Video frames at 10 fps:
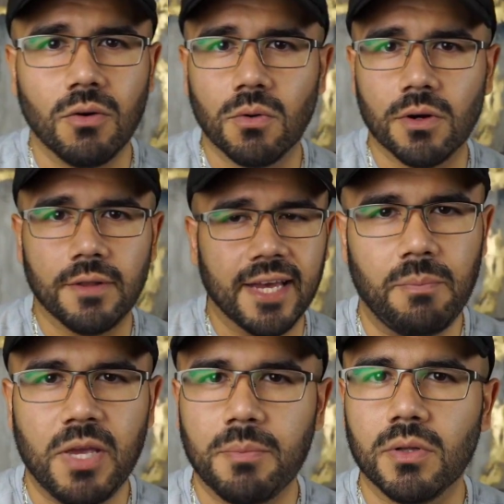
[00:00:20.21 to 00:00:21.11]
or
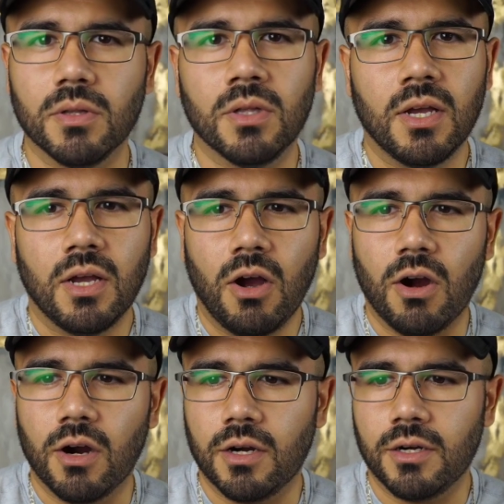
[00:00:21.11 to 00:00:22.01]
that people
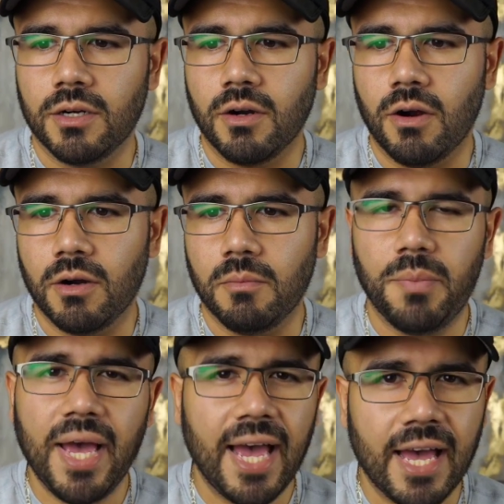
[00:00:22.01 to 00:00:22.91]

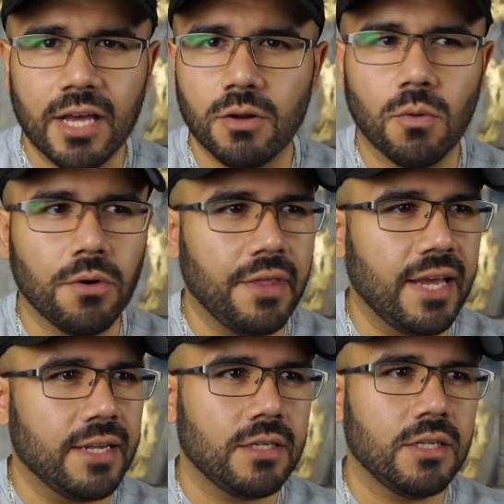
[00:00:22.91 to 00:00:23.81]
are bad, or
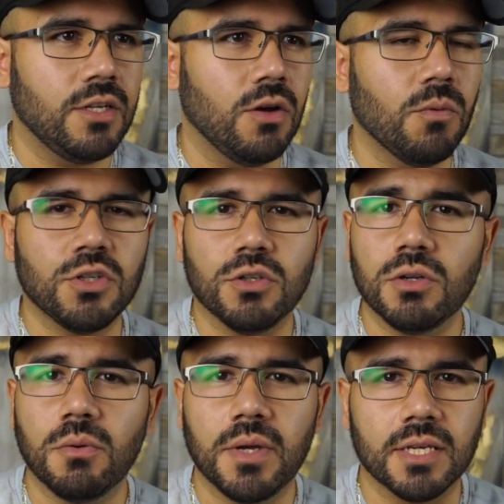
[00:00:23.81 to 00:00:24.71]
that, you know, what you're
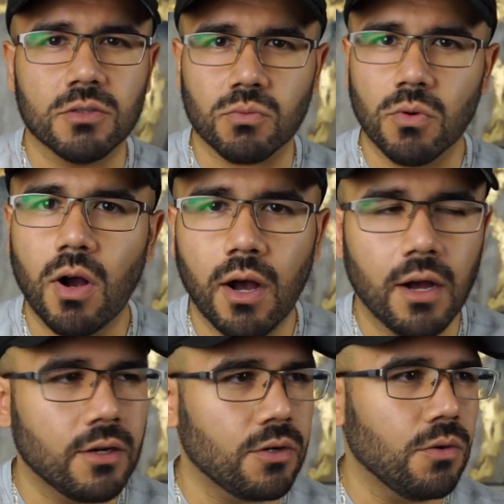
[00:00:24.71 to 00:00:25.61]
doing is
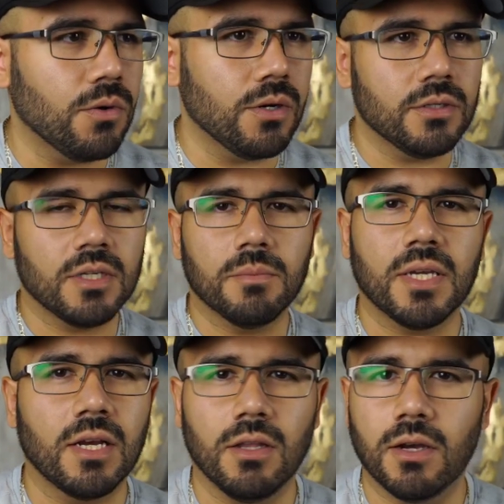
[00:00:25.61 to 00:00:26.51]
wrong or
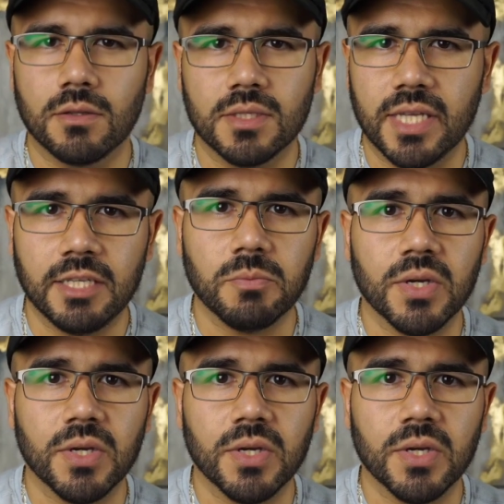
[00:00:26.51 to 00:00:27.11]
something along those lines.